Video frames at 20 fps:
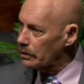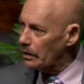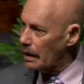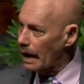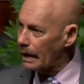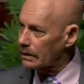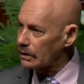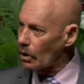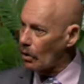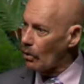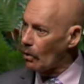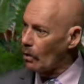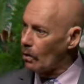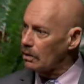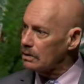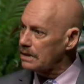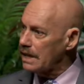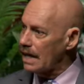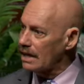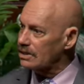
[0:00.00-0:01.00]
You got the
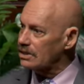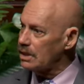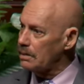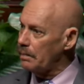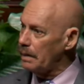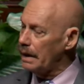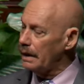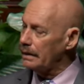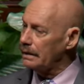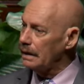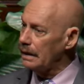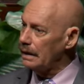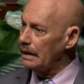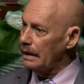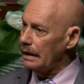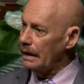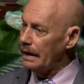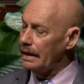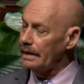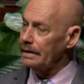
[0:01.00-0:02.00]
Old Testament
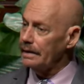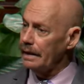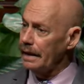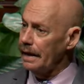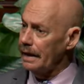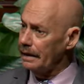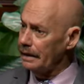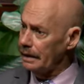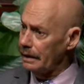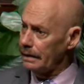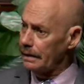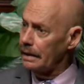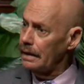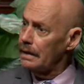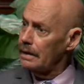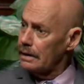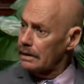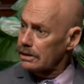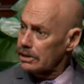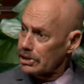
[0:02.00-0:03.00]
in, in the
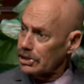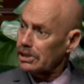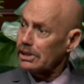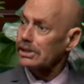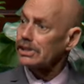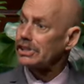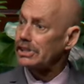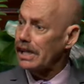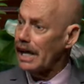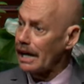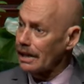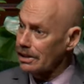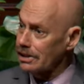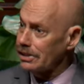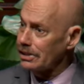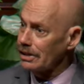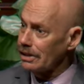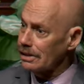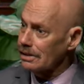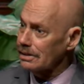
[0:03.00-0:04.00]

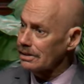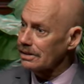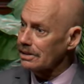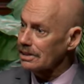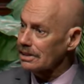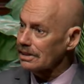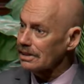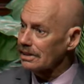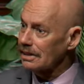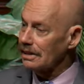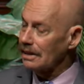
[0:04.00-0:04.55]
suggestions,